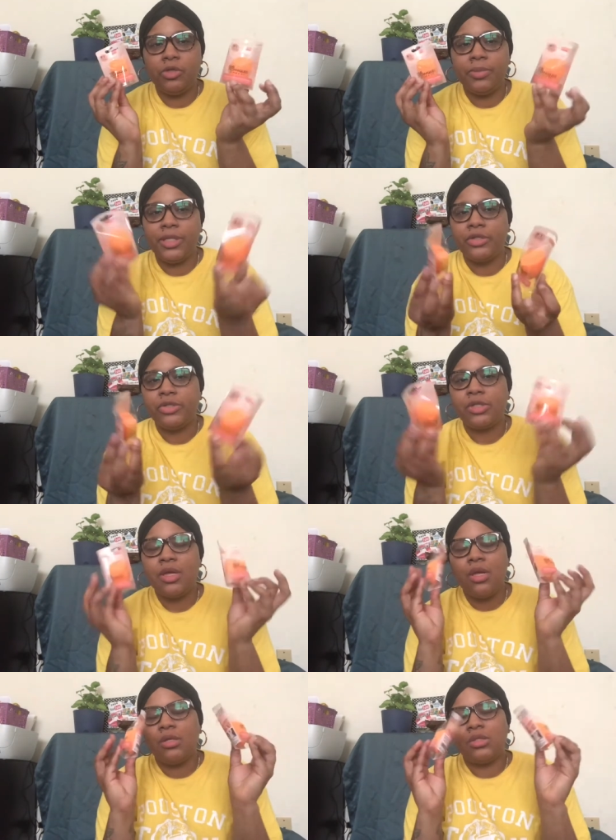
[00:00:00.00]
blenders,
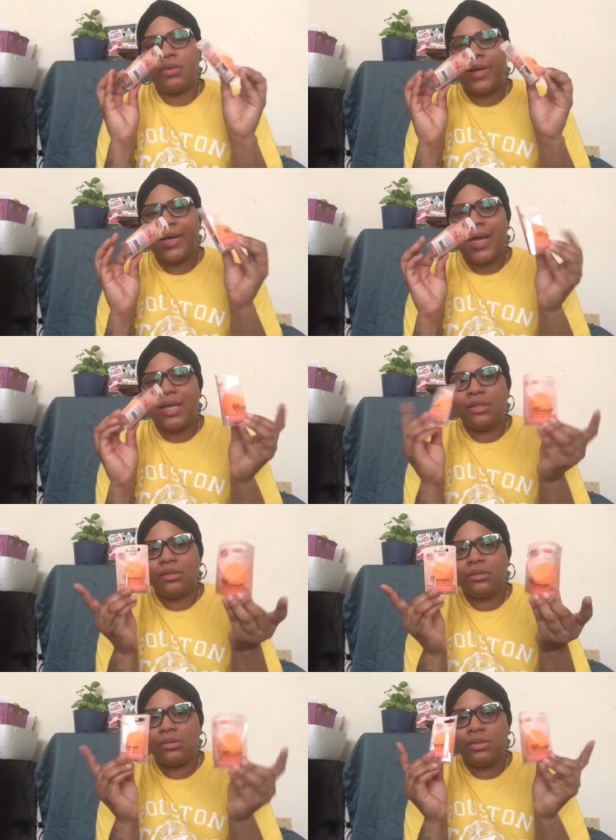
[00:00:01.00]
so I got
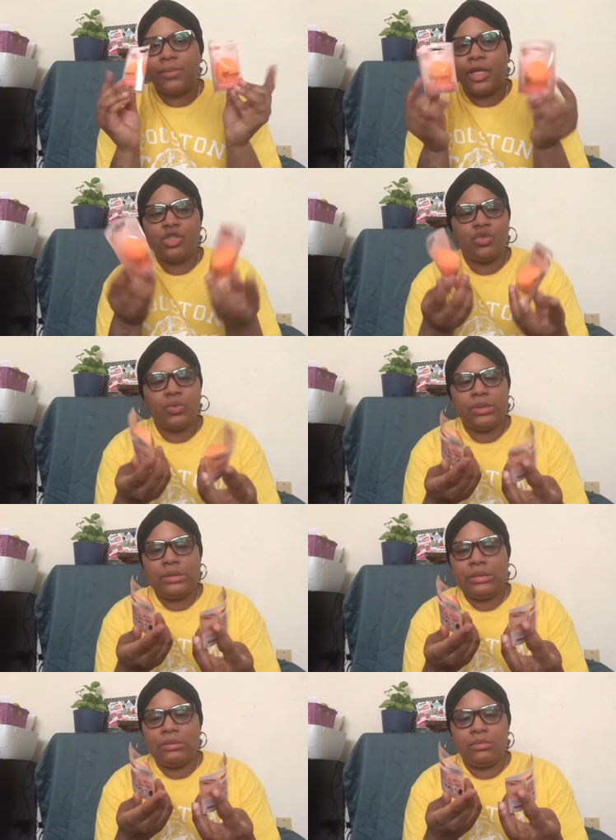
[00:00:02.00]
some extra
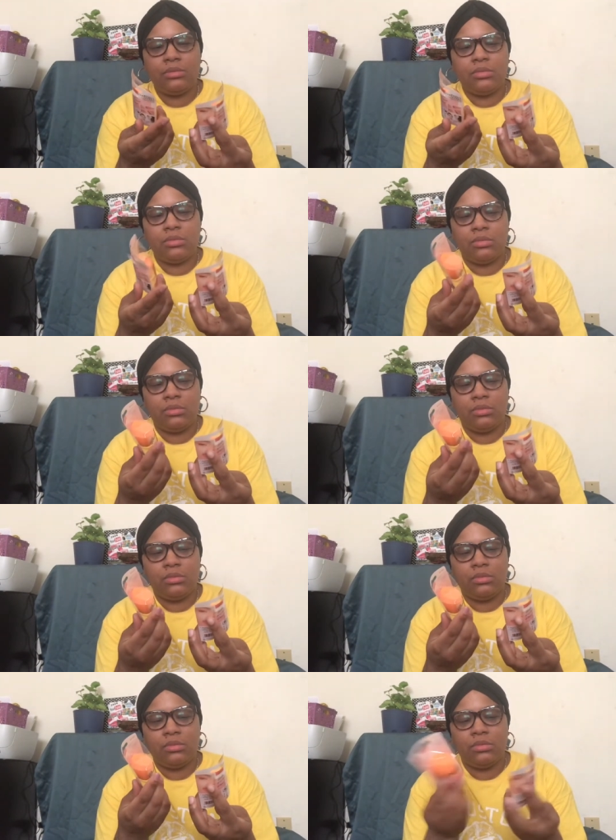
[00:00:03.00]
ones.
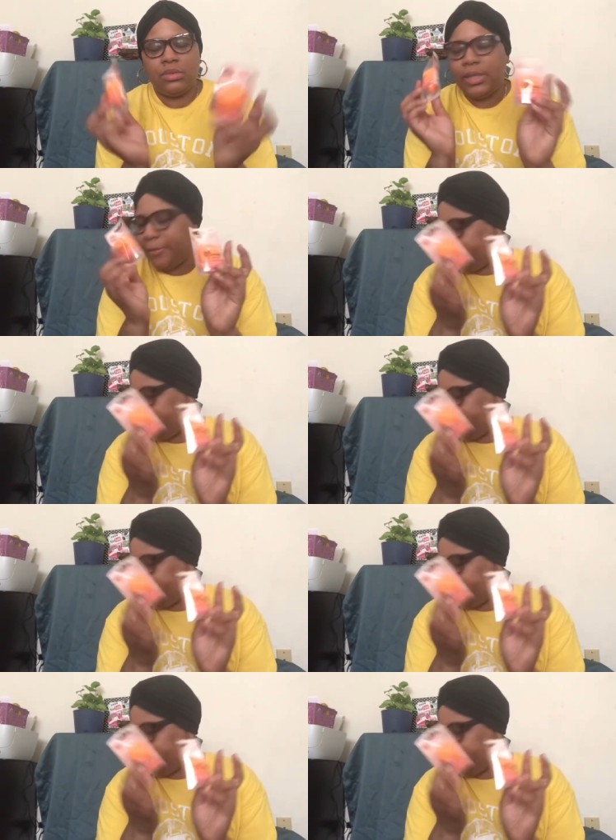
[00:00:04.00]
Yeah.